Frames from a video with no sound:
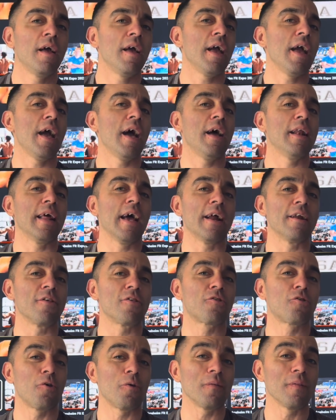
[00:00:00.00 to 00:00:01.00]
And at a
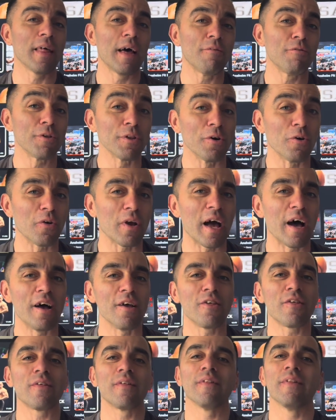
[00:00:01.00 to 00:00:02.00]
certain level though,
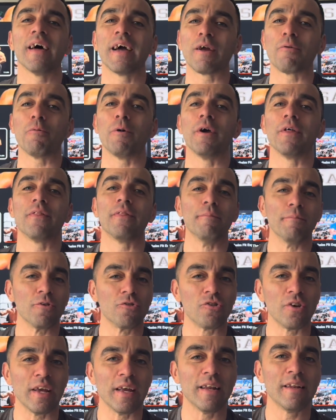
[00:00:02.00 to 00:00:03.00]
guys, like with the
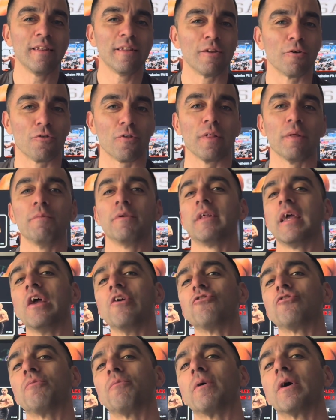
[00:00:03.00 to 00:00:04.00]
machine, there's a
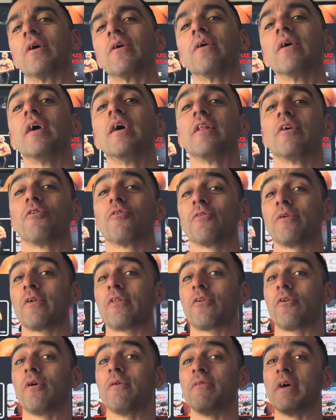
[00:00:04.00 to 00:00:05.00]
limitation where there's only
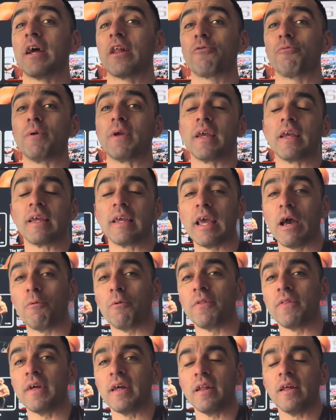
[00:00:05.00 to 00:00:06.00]
so advanced we can get
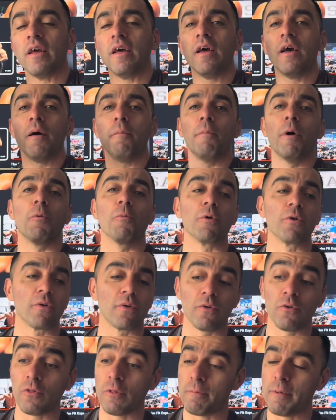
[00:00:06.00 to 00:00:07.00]
with it. But we're gonna
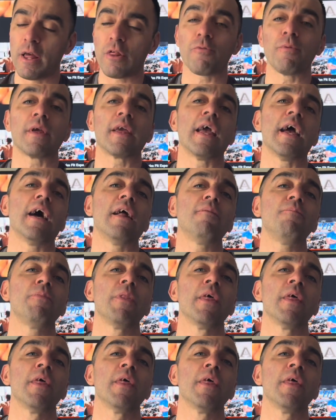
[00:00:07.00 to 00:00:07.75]
do the best we can.